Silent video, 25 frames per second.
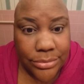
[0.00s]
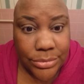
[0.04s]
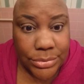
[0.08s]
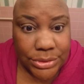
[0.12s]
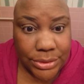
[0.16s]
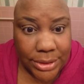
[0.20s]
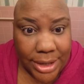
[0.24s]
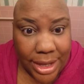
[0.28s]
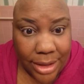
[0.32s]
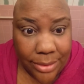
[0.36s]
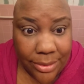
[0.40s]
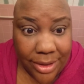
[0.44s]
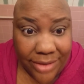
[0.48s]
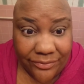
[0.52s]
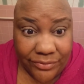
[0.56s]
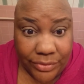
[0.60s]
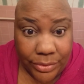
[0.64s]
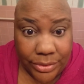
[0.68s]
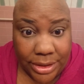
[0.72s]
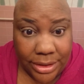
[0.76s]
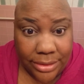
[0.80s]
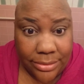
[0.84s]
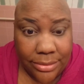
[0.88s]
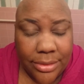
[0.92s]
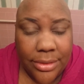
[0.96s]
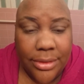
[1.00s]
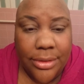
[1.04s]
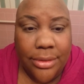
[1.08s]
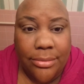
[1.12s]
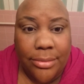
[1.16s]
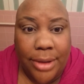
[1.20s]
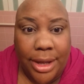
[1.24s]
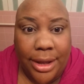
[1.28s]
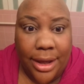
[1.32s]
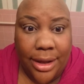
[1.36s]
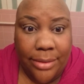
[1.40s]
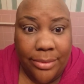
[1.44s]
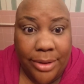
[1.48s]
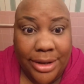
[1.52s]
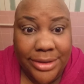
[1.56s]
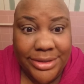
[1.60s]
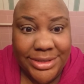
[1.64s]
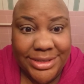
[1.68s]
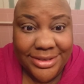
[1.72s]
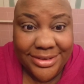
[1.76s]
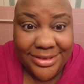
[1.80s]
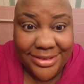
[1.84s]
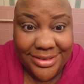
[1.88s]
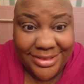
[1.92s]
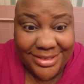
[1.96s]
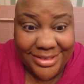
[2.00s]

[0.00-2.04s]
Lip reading: So now I filled in my eyebrows.